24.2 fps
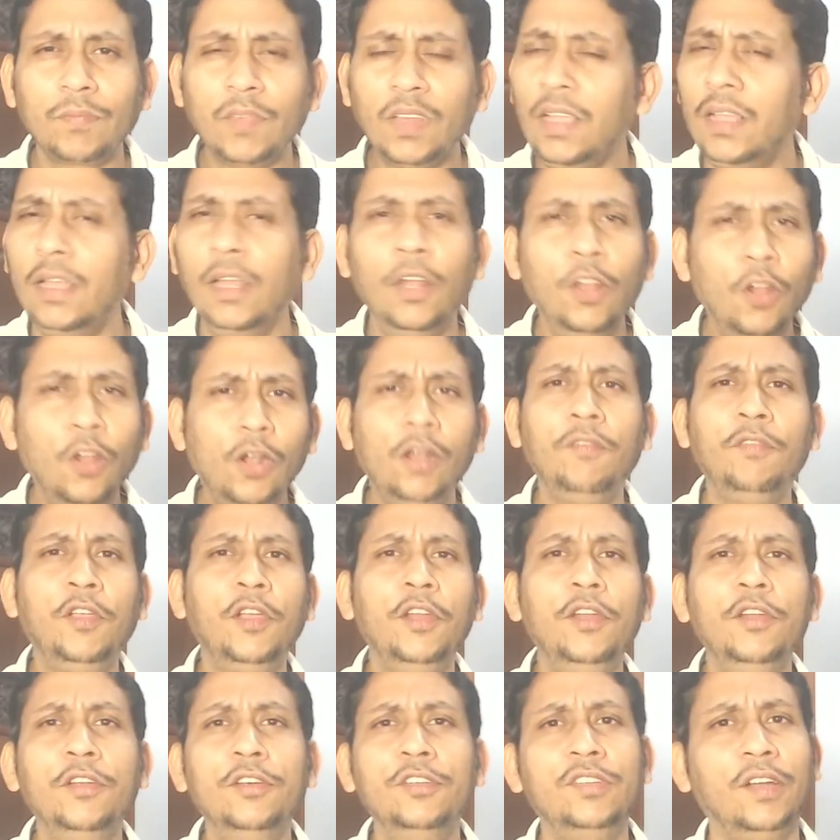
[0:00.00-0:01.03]
a lot of
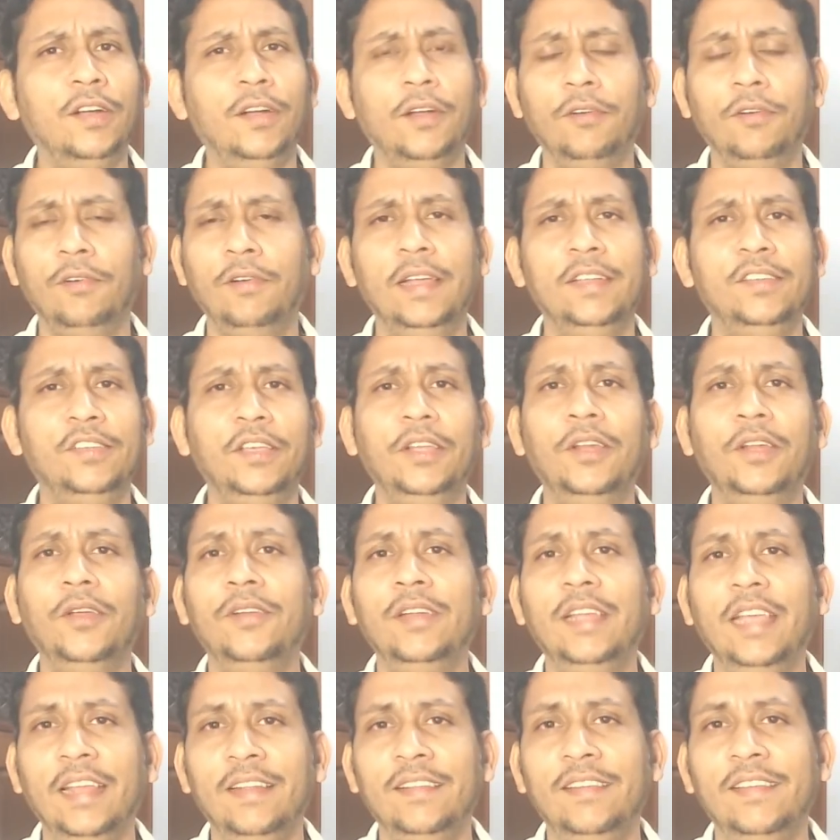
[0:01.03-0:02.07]
good news around, right? So you
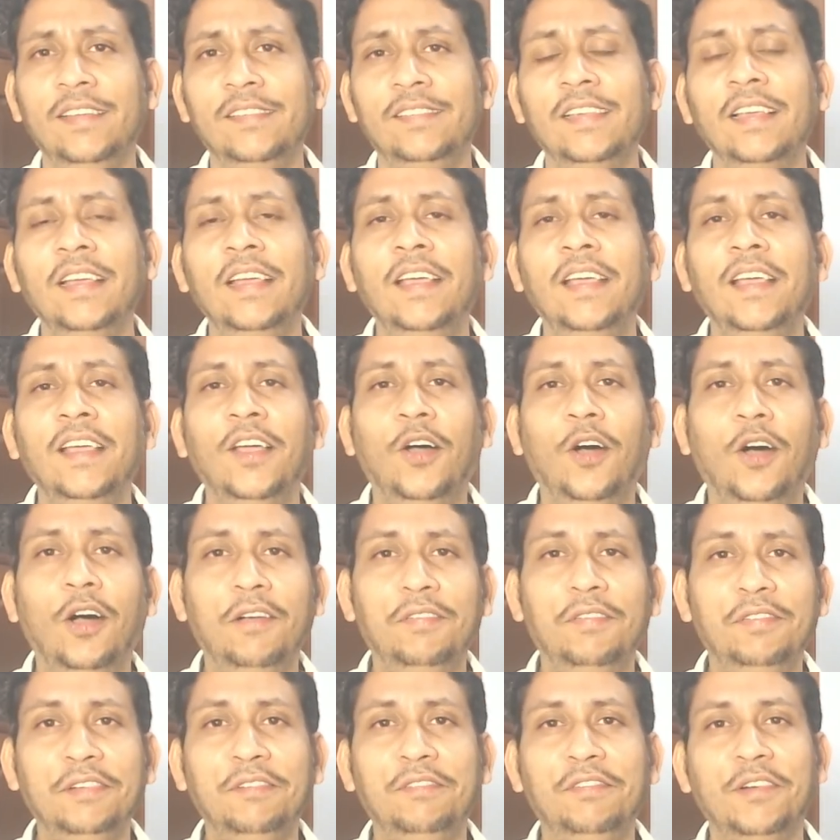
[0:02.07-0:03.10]
don't get this
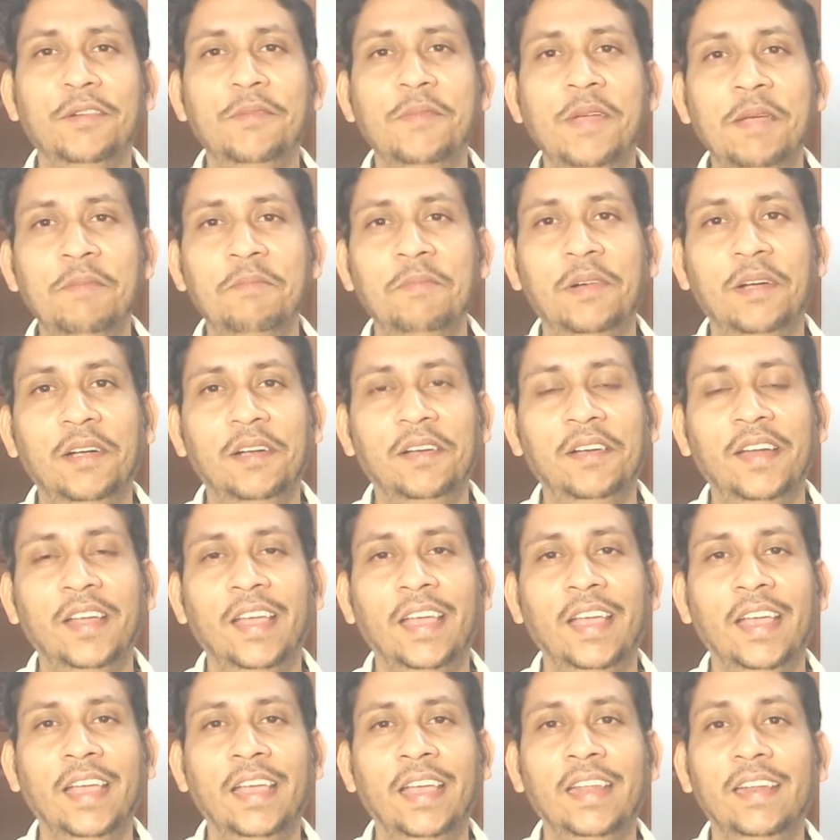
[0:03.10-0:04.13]
often from Ember,
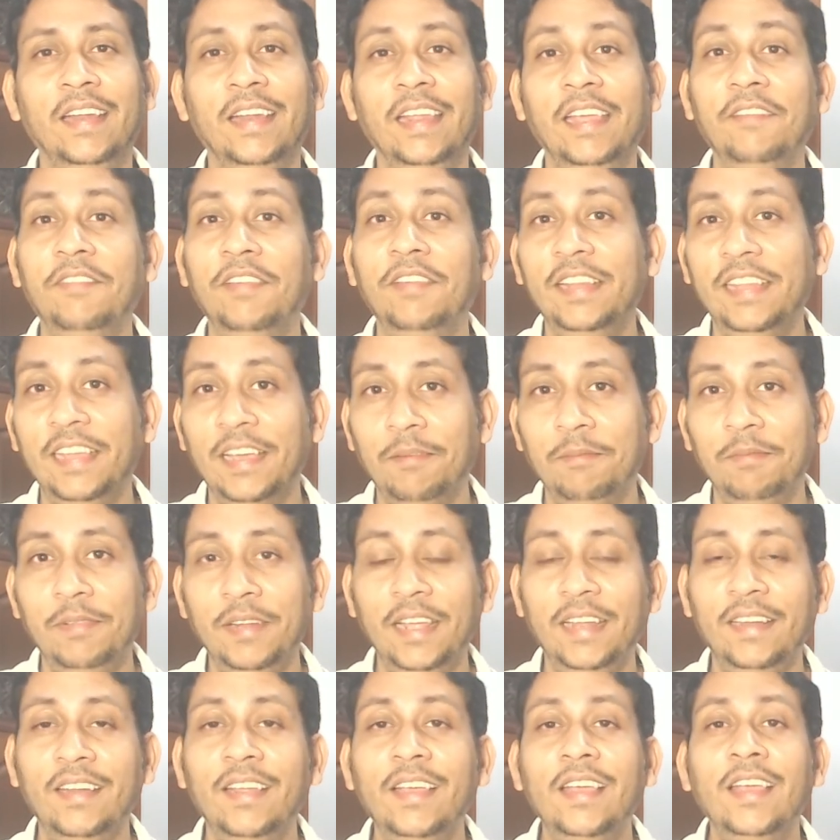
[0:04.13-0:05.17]
and even the
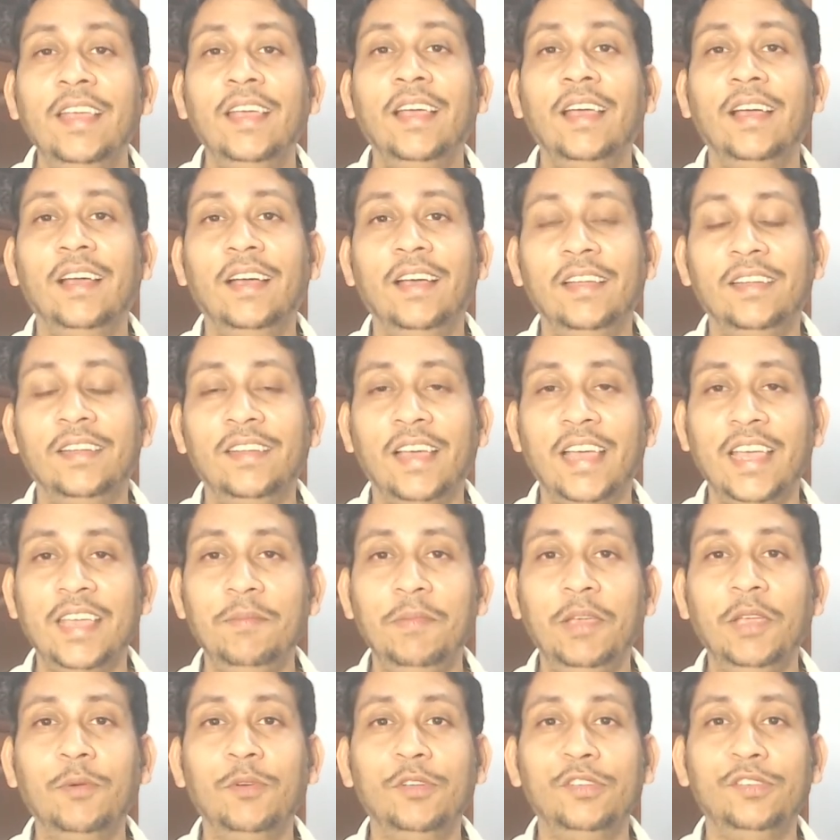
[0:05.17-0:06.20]
update
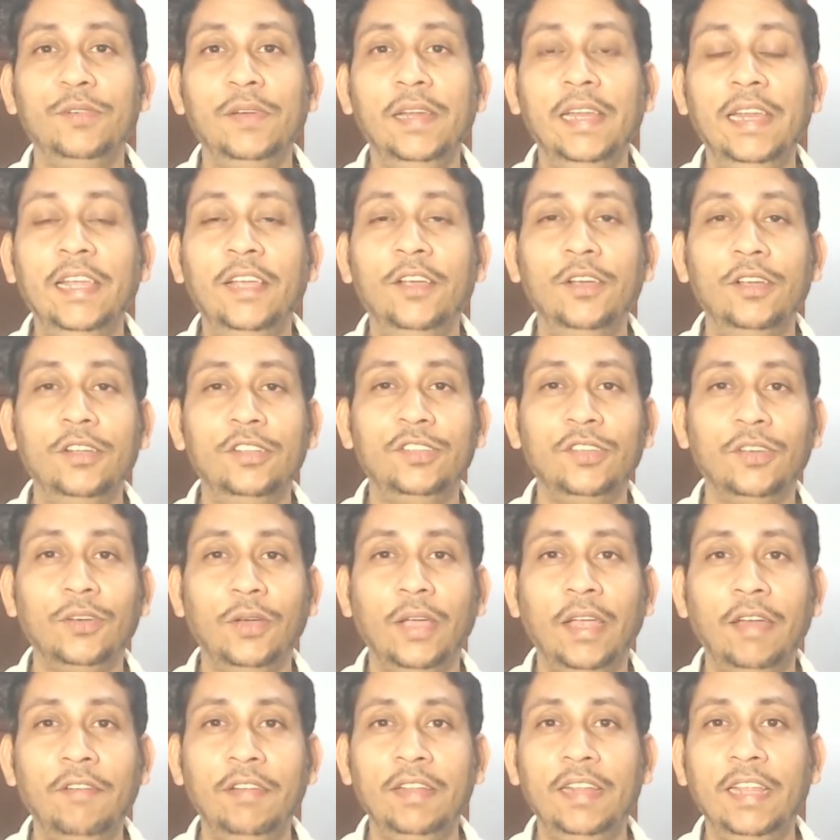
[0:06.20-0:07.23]
timing was really good. So
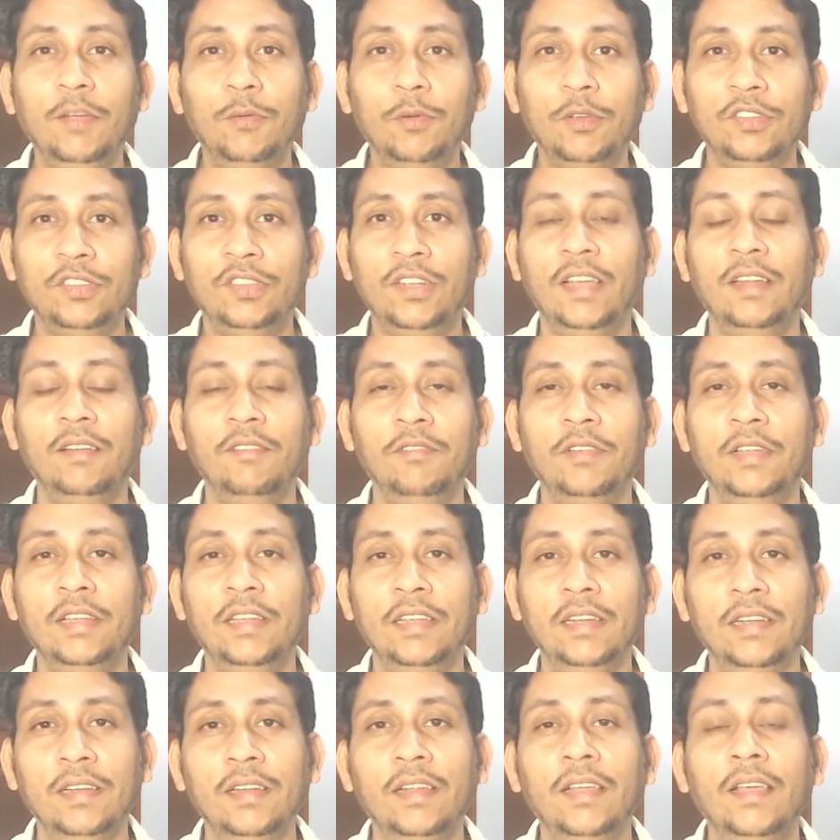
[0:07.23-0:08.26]
everything was done
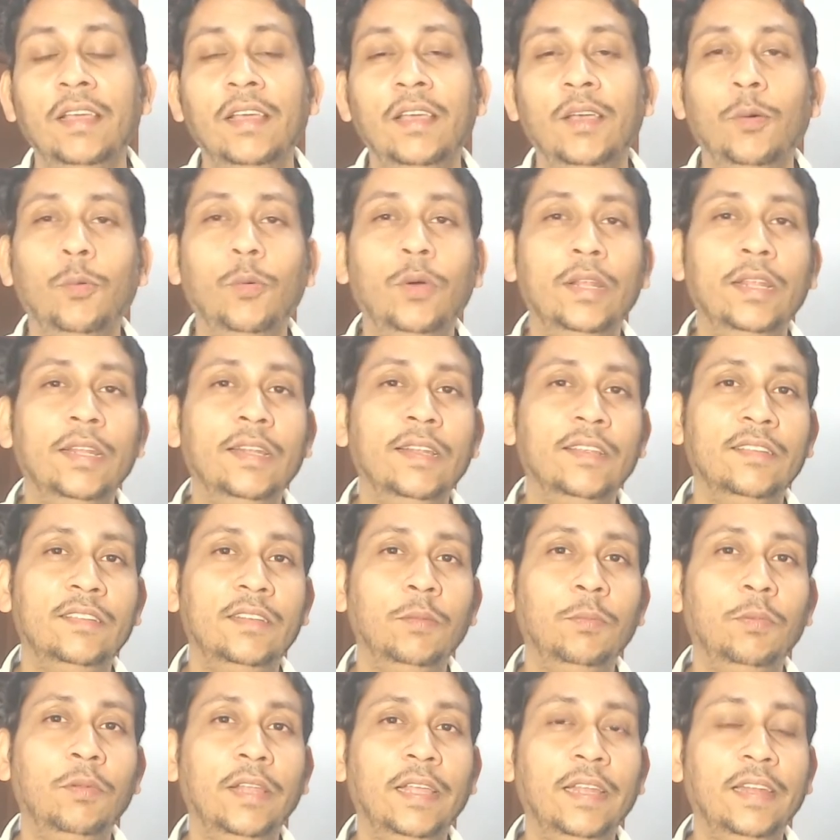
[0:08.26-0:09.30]
within the
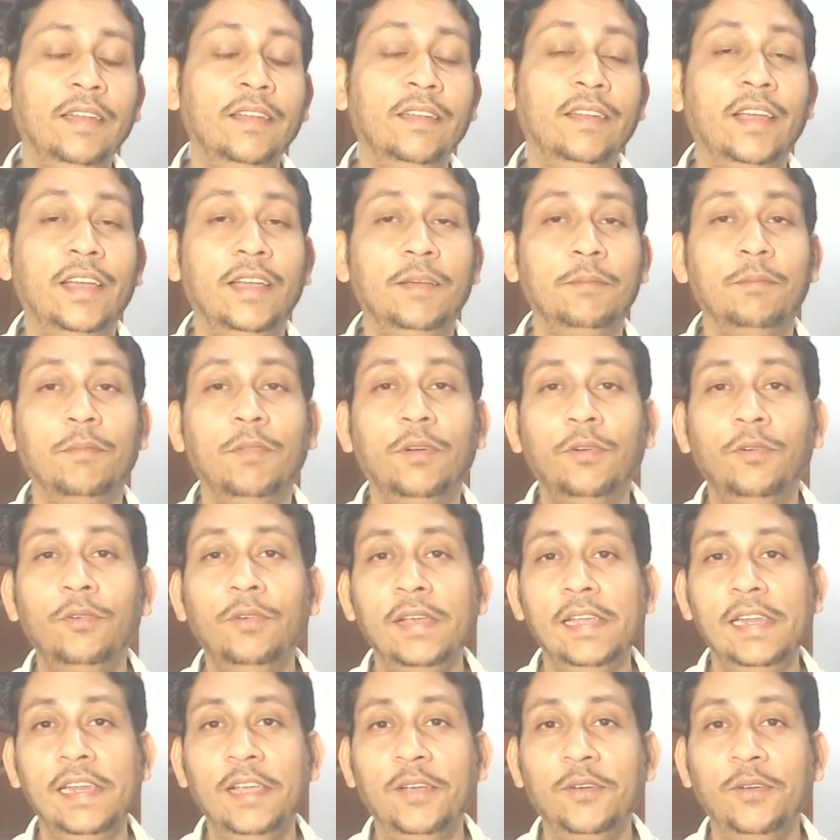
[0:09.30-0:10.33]
stipulated time.
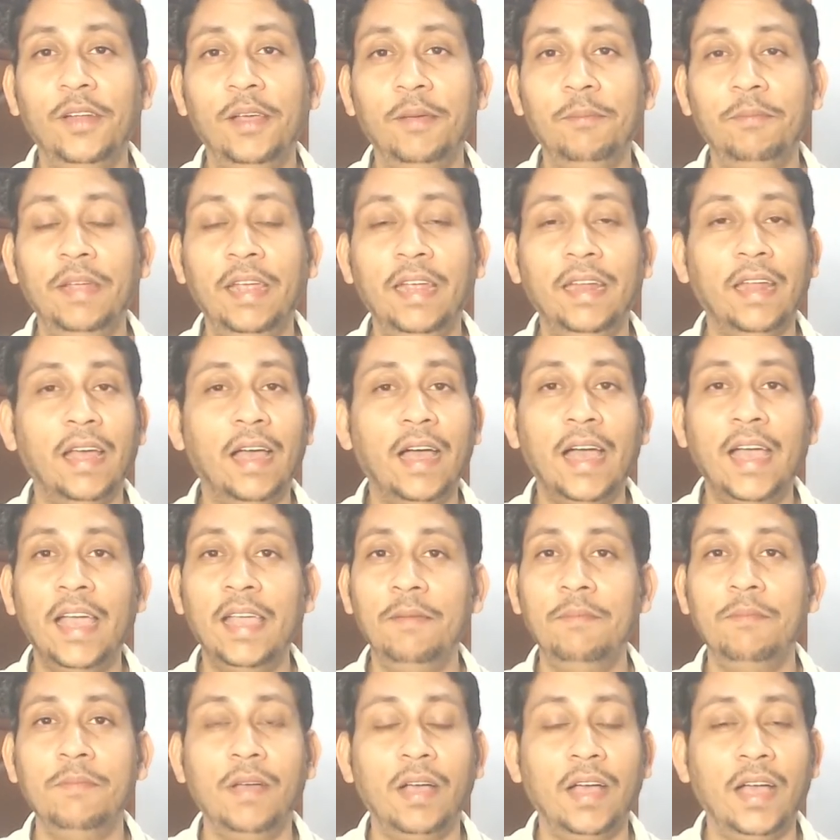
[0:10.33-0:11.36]
Really good update.
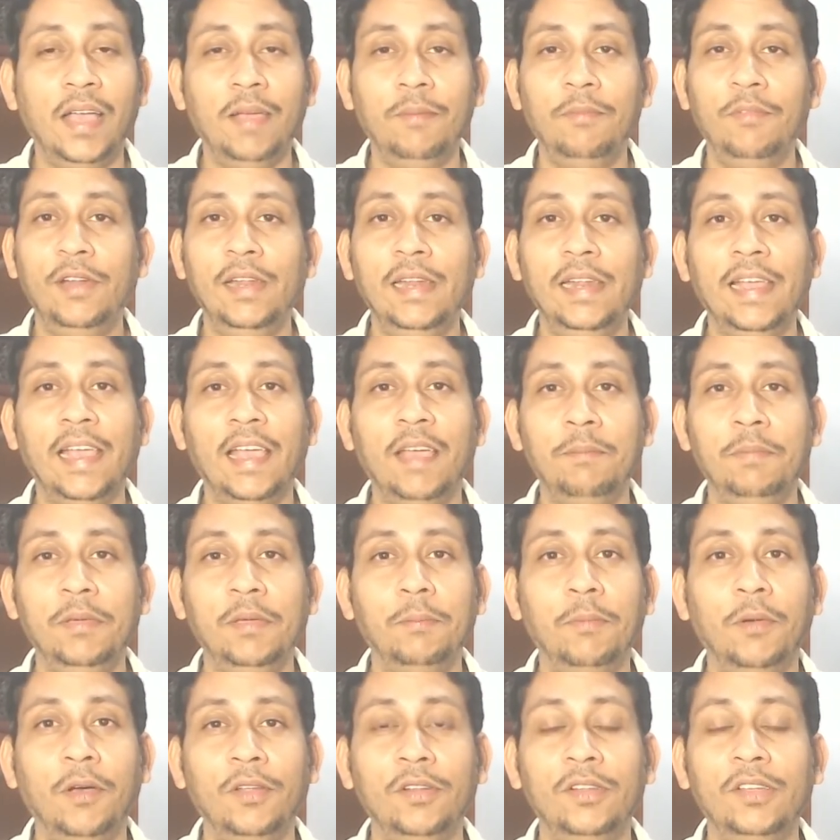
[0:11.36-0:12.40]
I'm really happy
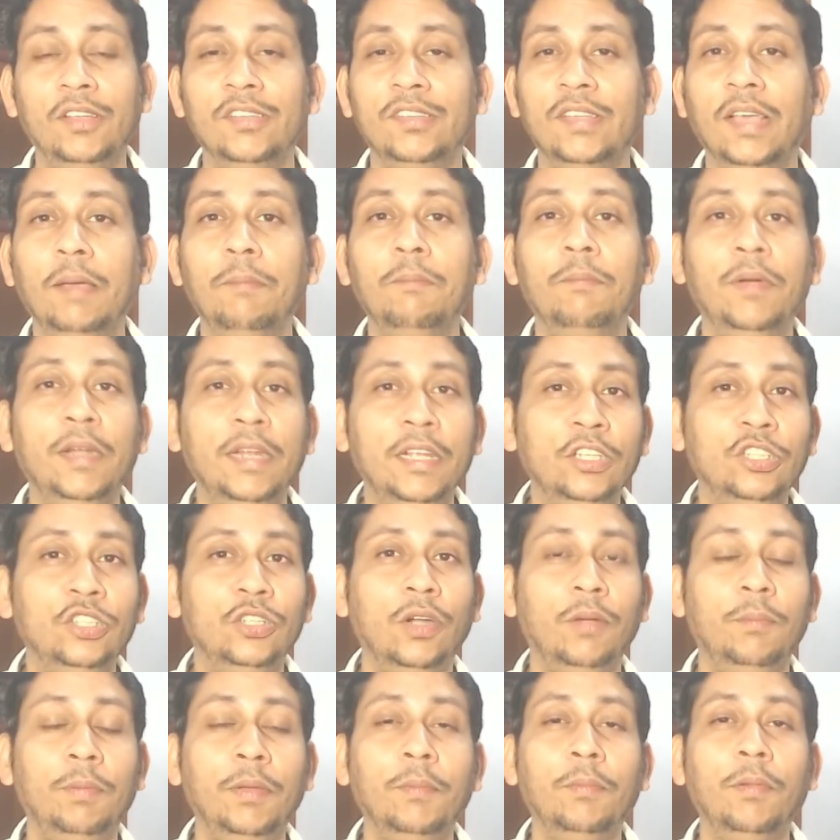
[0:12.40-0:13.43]
about this. I'm pretty
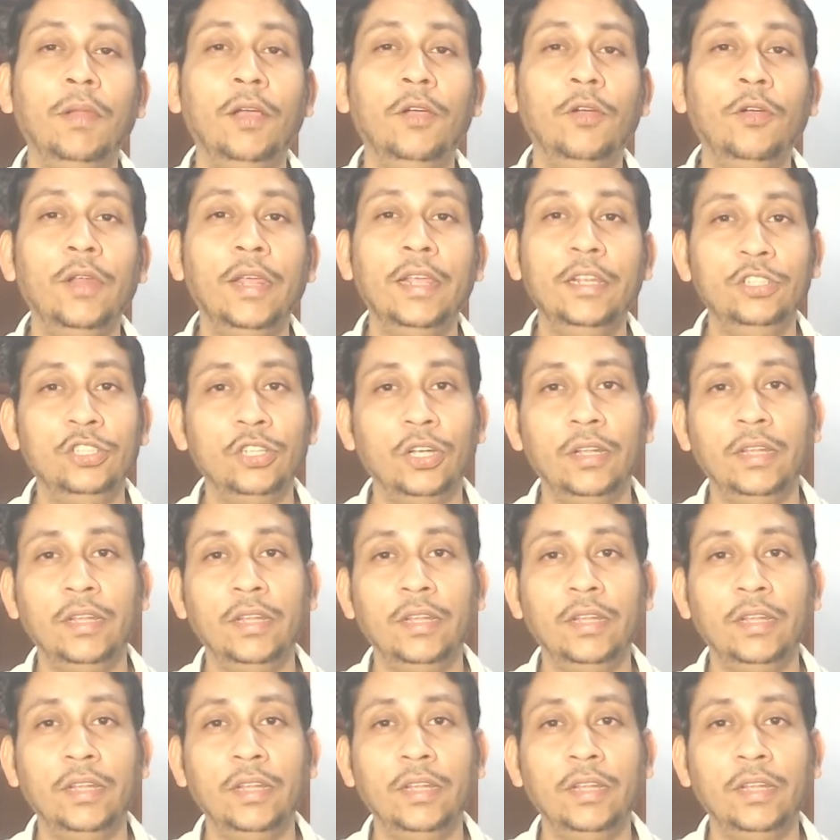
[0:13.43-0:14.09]
sure people are going to enjoy the